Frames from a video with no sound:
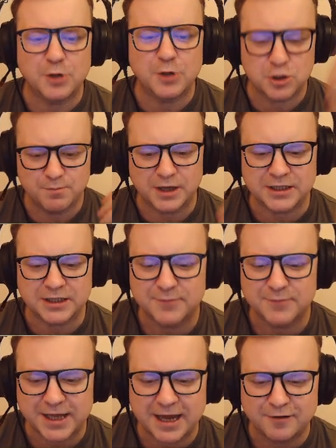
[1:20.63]
money
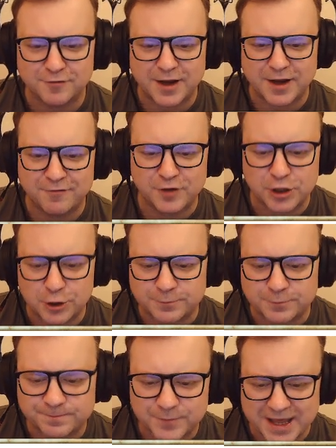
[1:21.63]
they have every year,
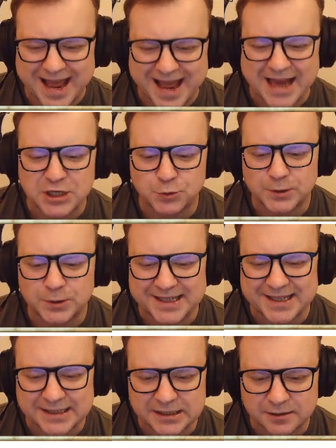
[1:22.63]
their annual
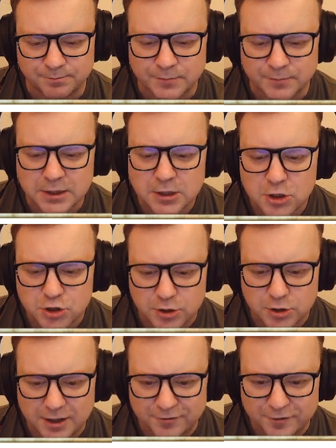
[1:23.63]
income. So you
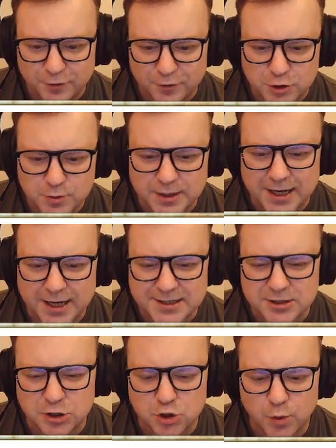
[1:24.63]
have the first one less
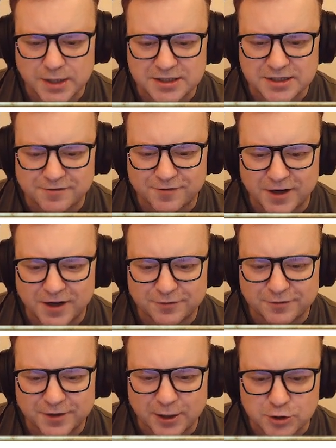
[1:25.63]
than
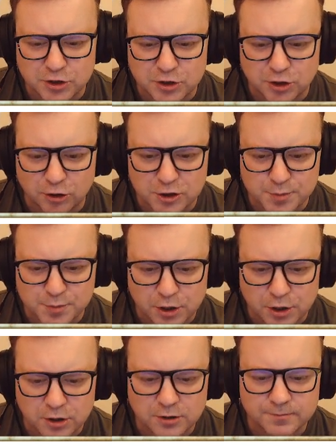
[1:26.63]
$25,000 per
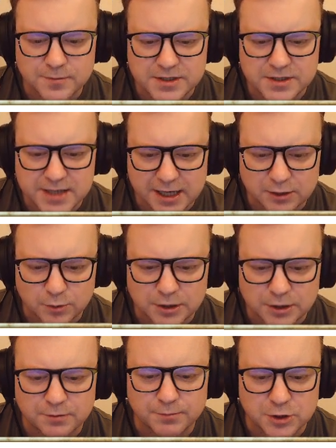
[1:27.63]
year, second
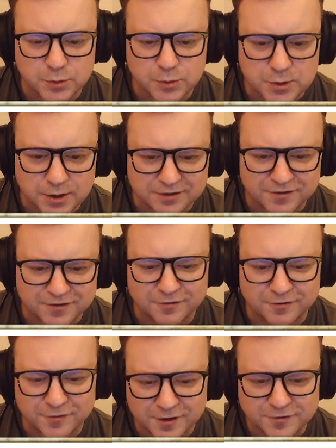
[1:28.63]
one between 25
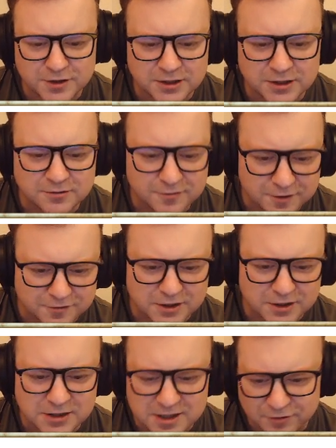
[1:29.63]
and 50, 50
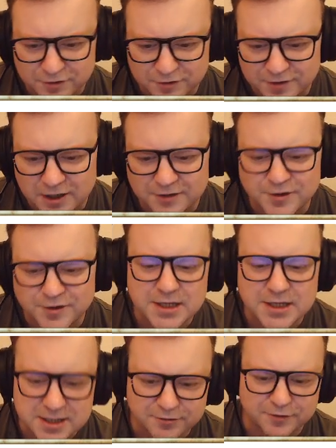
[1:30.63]
and 75,
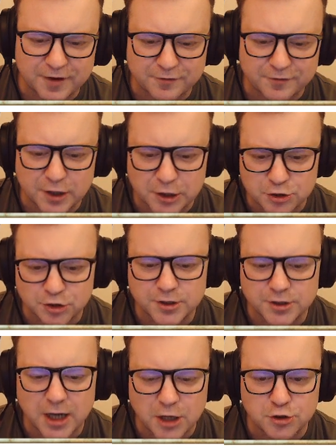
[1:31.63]
75 and 100,
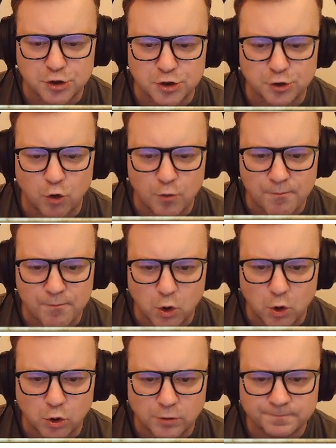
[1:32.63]
100 or more.